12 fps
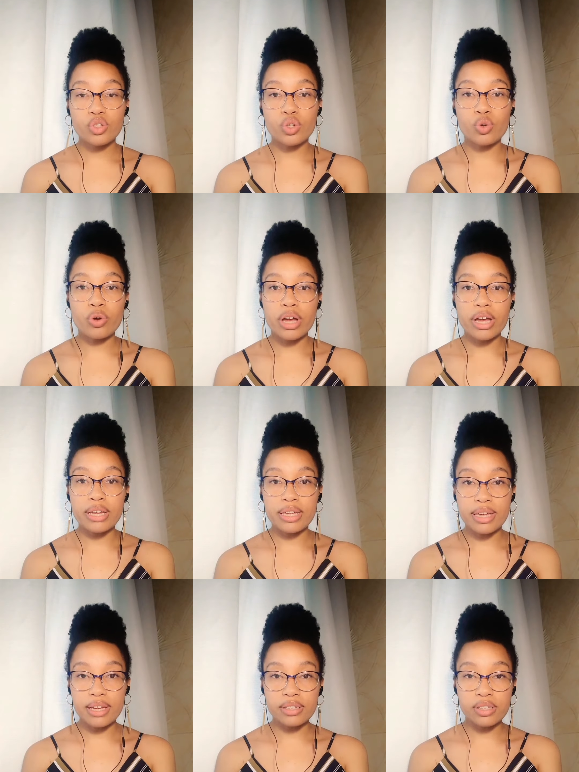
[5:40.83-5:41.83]
to a
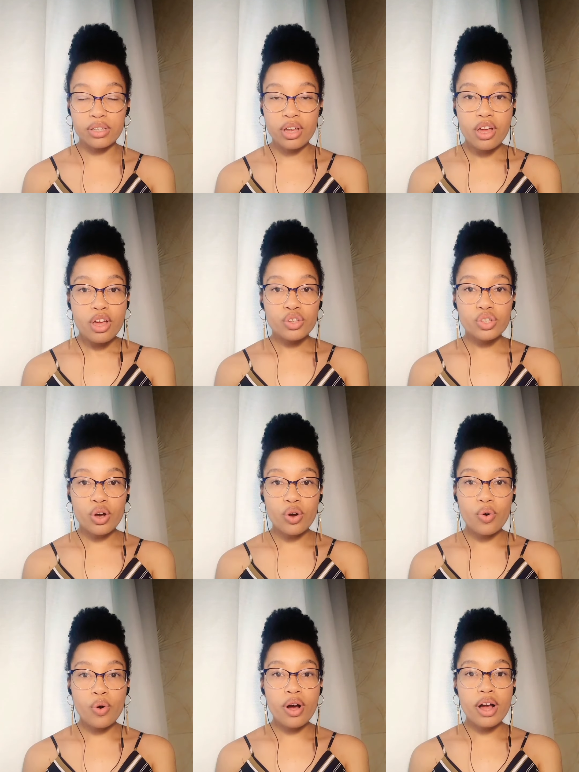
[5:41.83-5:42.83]
yes.
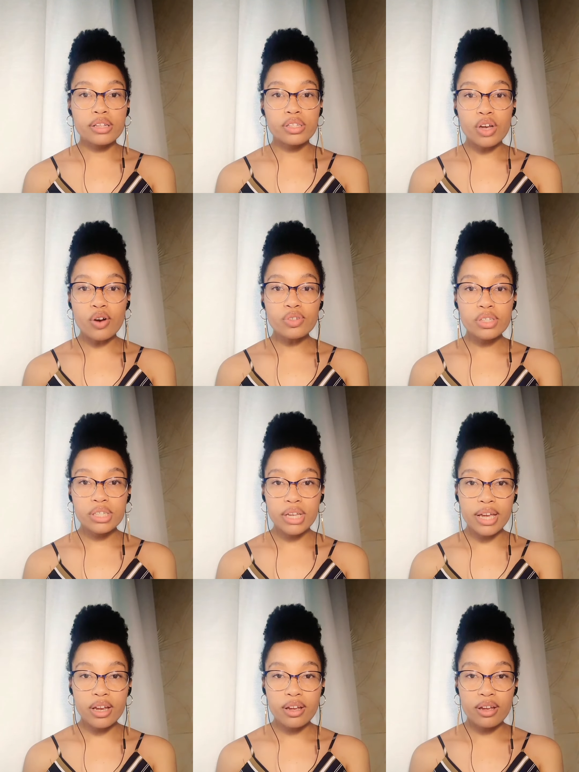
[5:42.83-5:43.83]
So don't
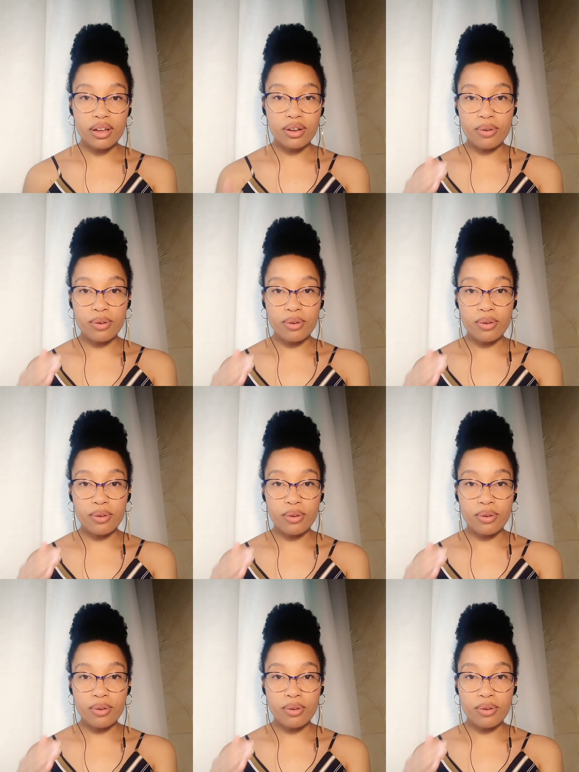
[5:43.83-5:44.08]
take